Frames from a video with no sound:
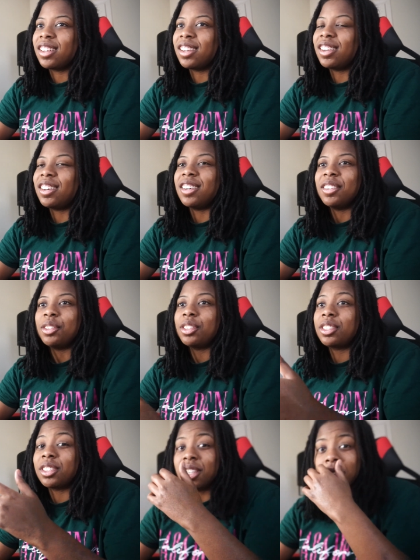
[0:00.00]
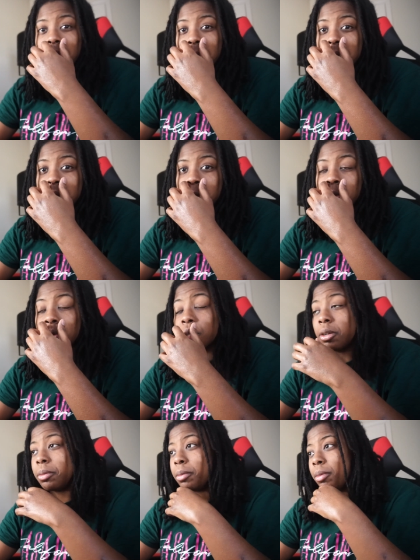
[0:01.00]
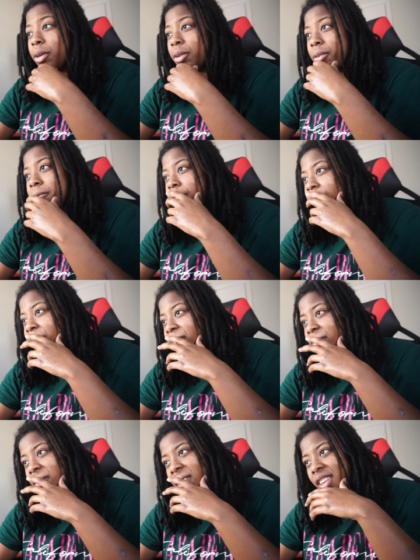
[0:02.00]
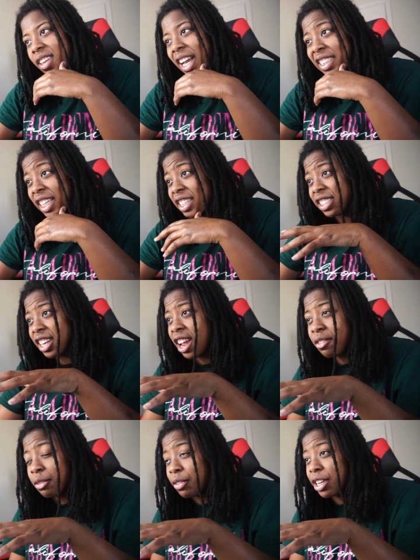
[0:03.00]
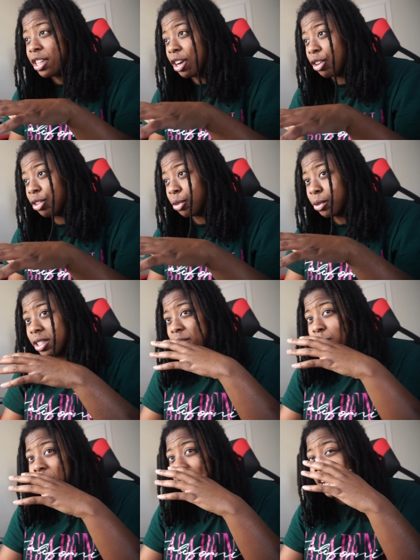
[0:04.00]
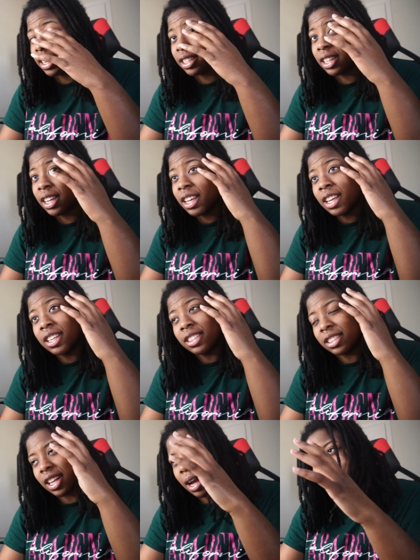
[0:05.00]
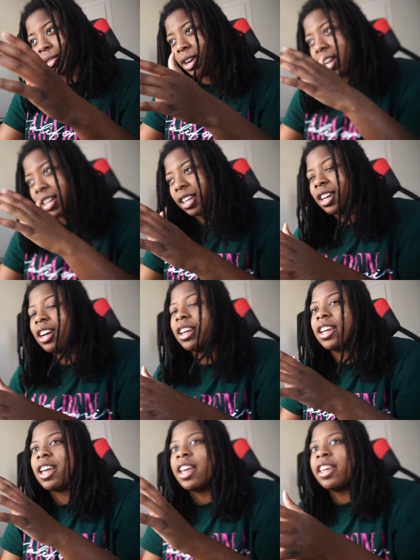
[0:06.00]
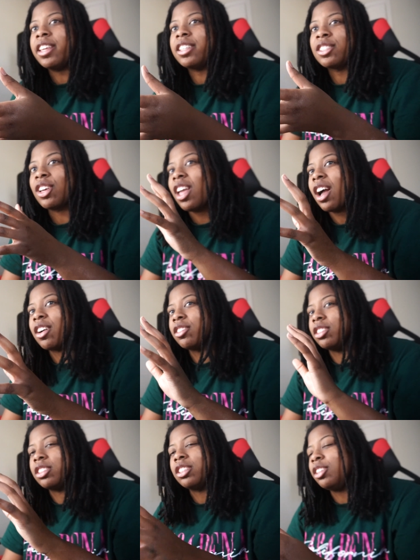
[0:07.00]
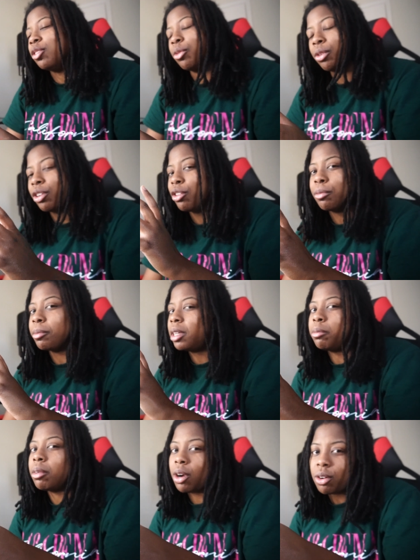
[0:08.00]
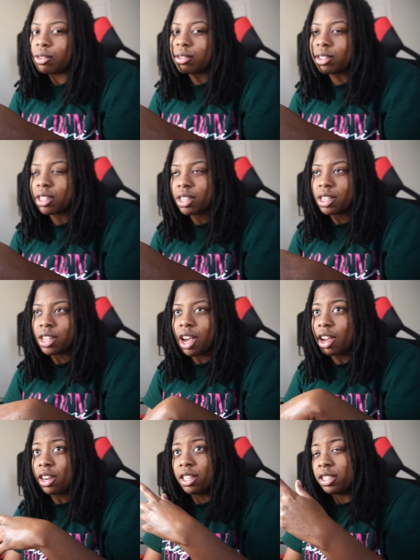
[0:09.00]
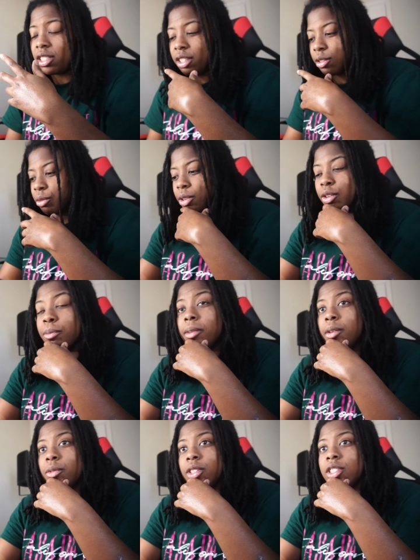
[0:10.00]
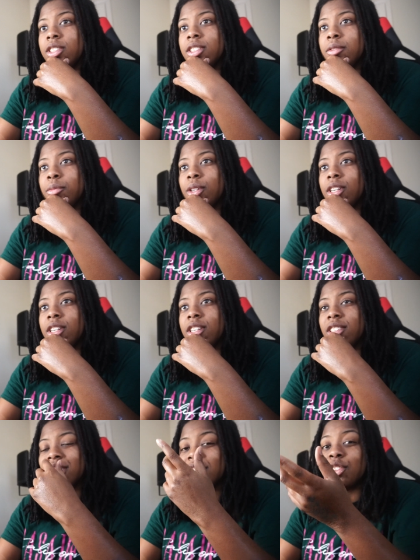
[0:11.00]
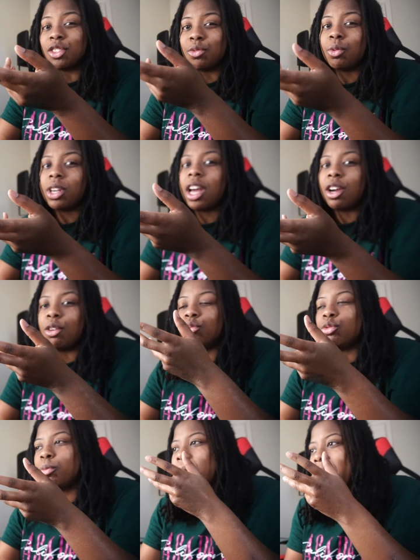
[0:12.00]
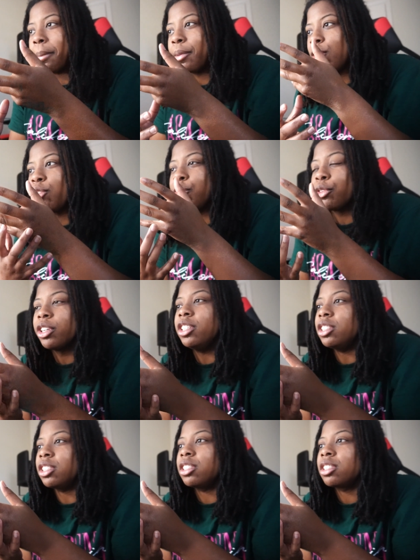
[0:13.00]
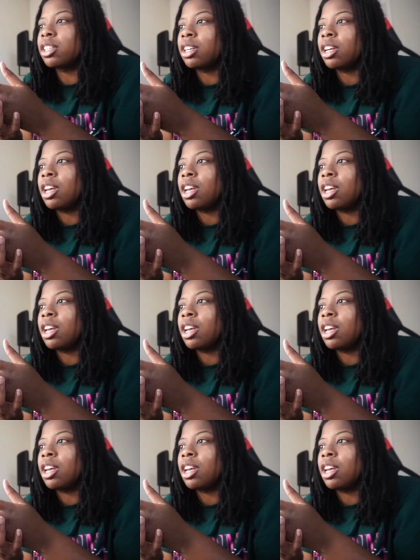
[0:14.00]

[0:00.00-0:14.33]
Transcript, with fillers: Look, this shit is tripping, bro. I said this in every video. The reason why I stop trying to cut and edit so y'all can just see the real me, bro. Y'all need to see the real me with this shit. But uh, this is what I go through. My computer freezes.